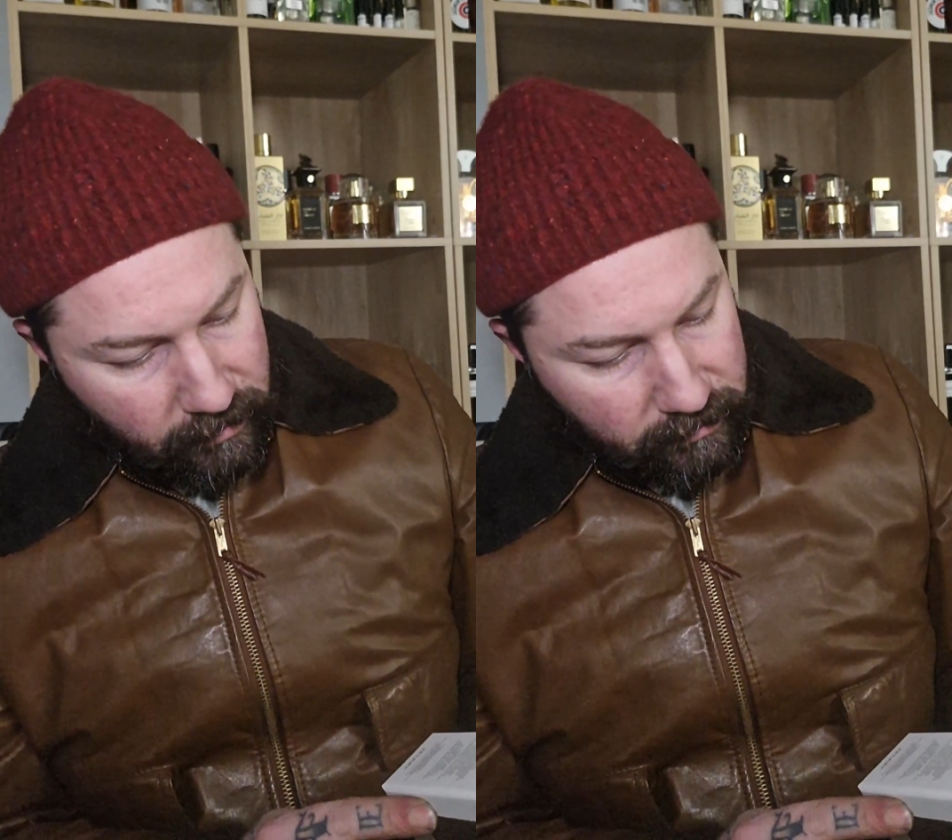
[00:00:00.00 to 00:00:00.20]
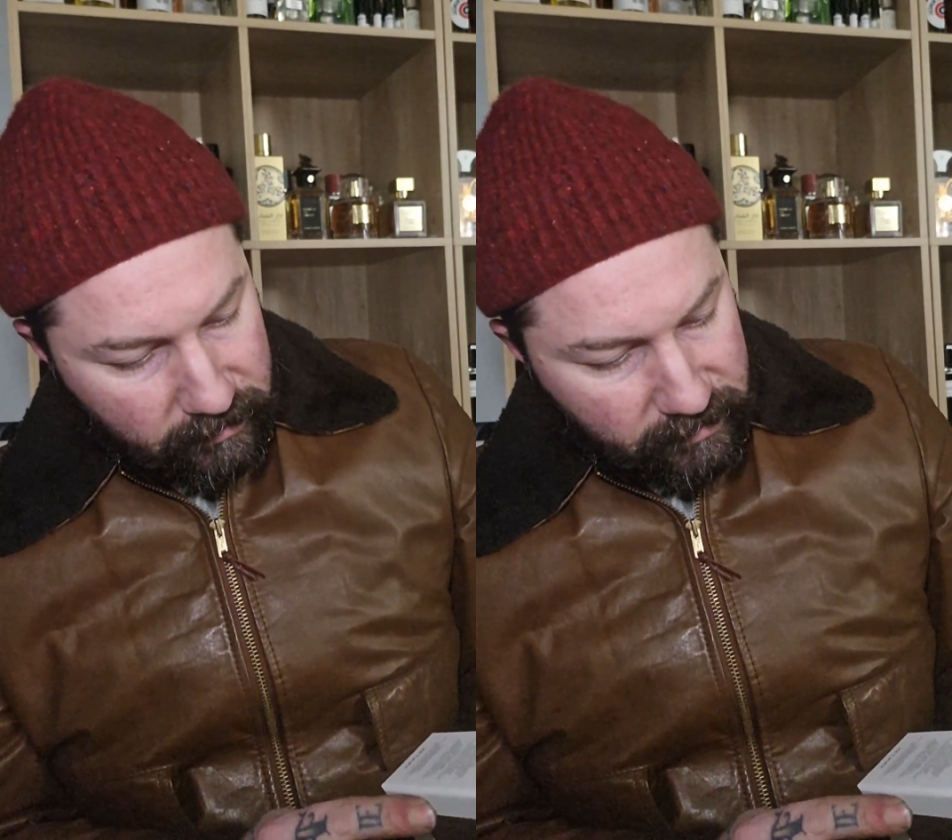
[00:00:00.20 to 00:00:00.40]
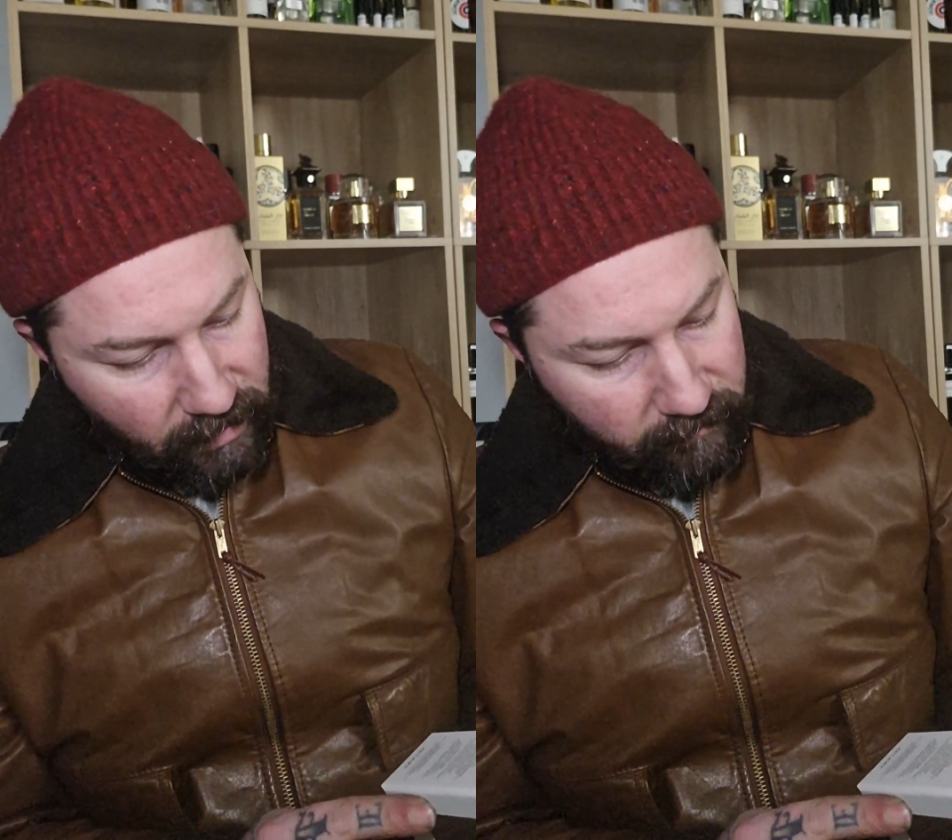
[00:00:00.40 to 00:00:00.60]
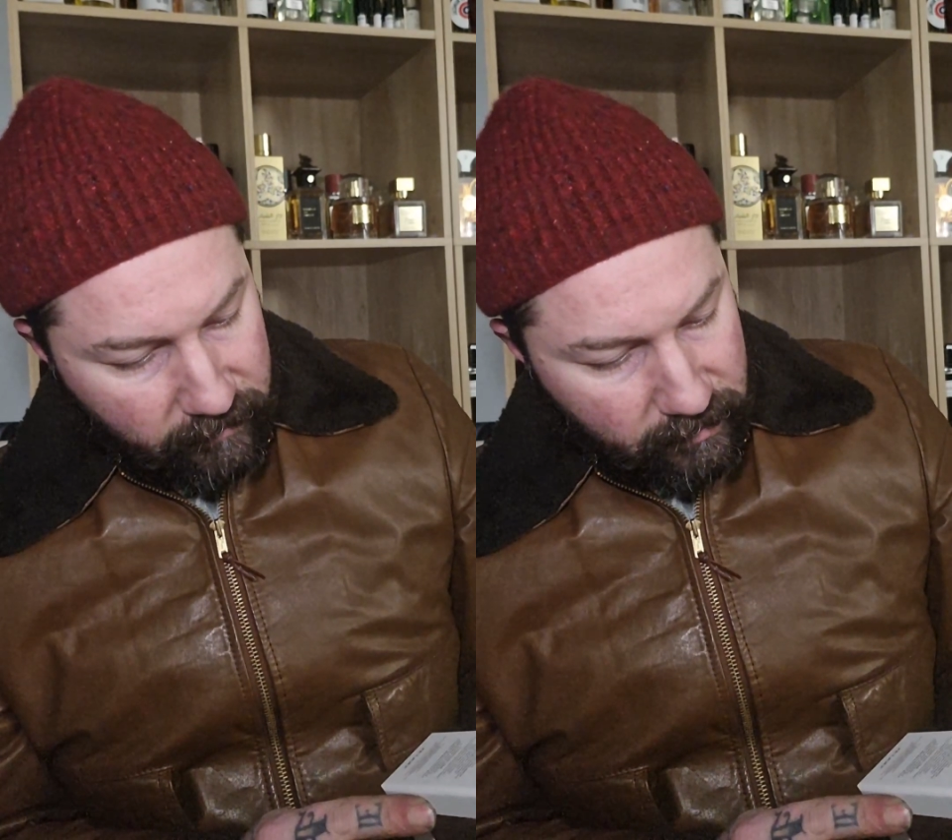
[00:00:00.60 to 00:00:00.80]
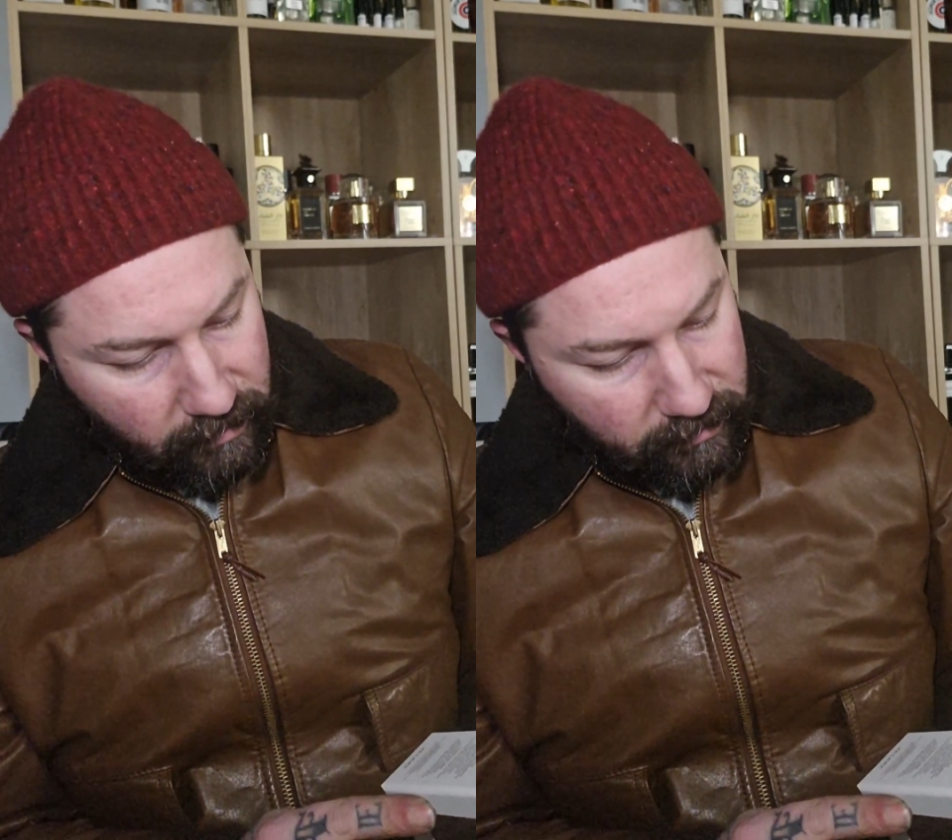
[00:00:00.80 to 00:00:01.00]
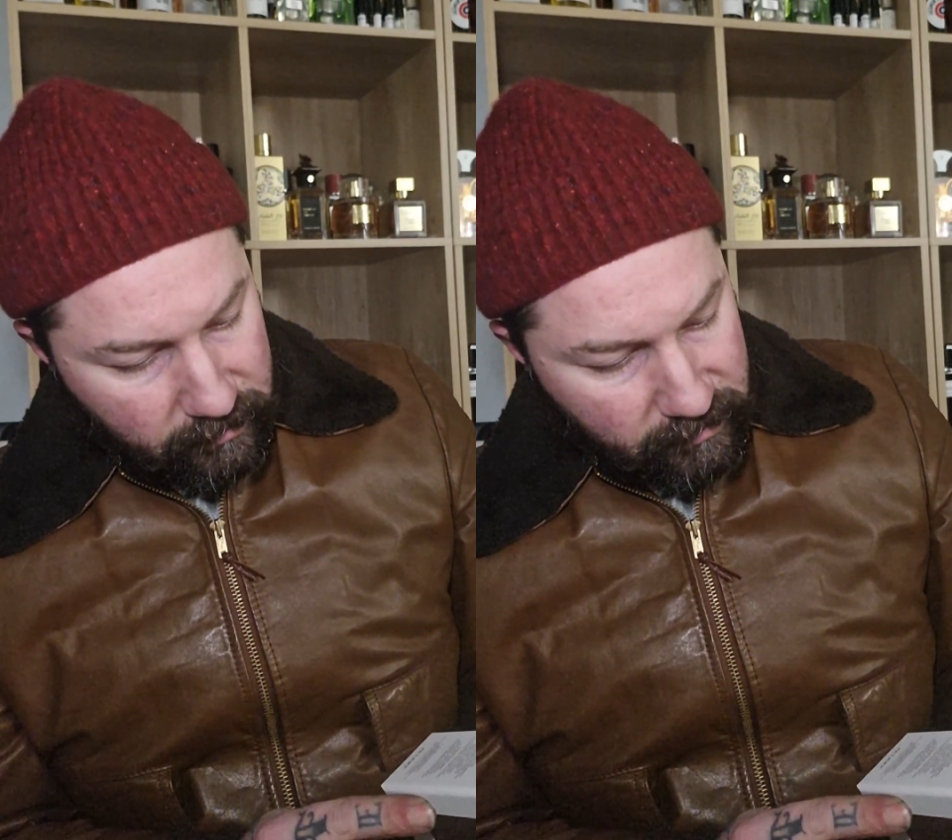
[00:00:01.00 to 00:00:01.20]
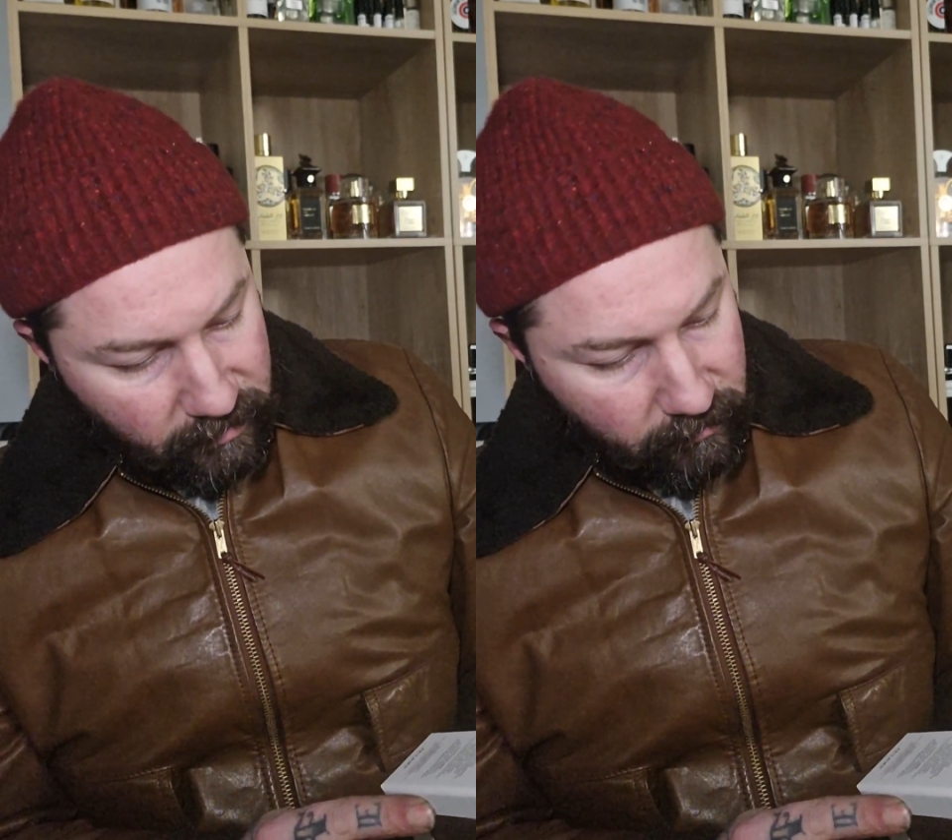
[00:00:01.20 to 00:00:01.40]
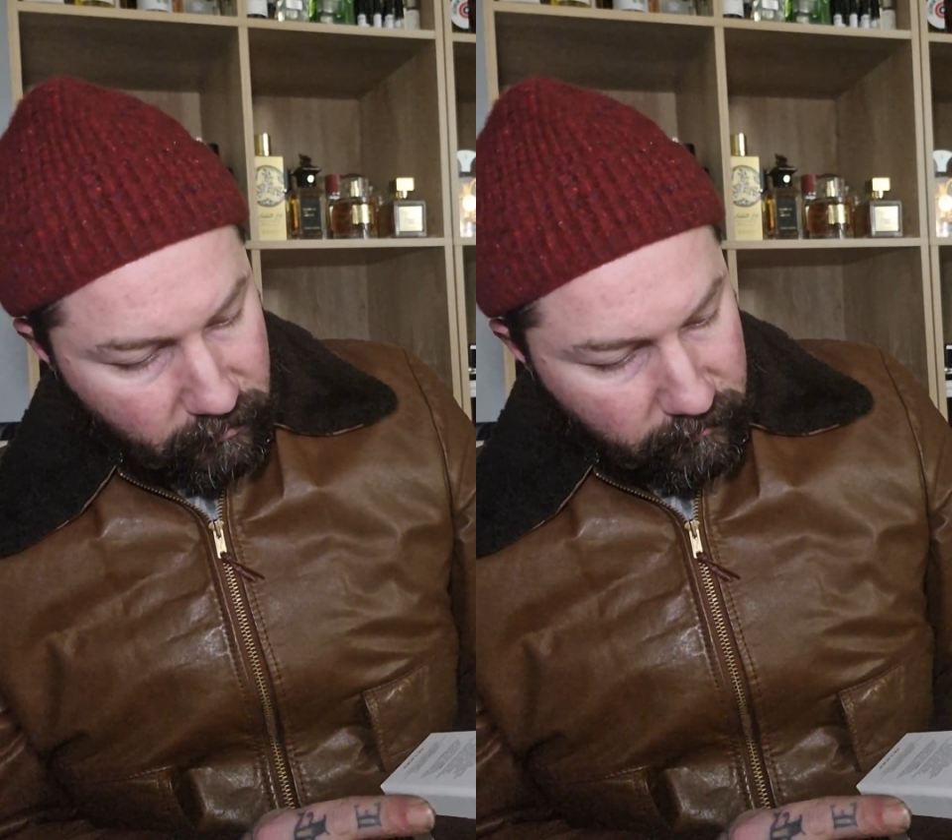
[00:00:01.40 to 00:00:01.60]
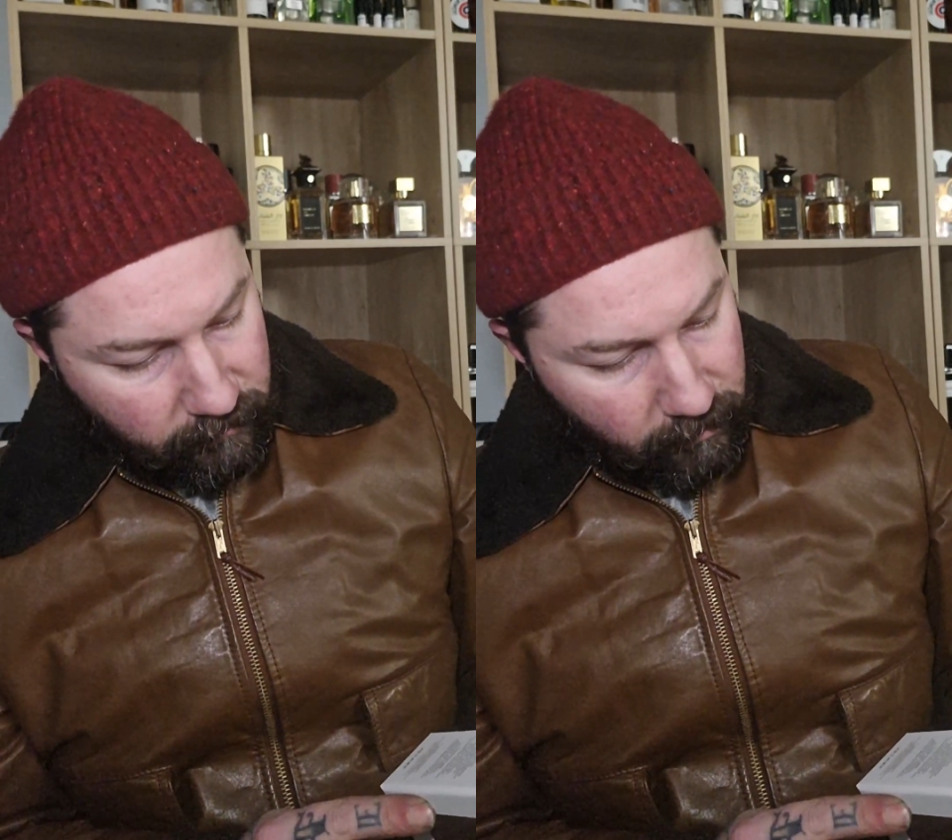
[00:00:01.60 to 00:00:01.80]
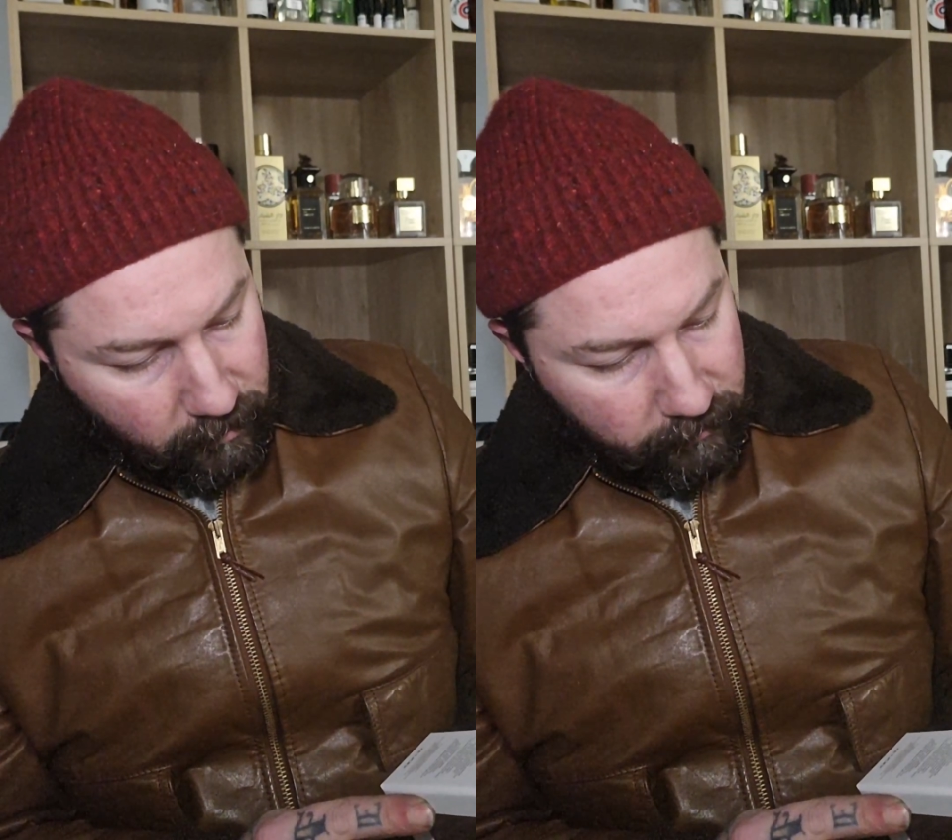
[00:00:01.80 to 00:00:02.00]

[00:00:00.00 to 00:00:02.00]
discovered and distilled from a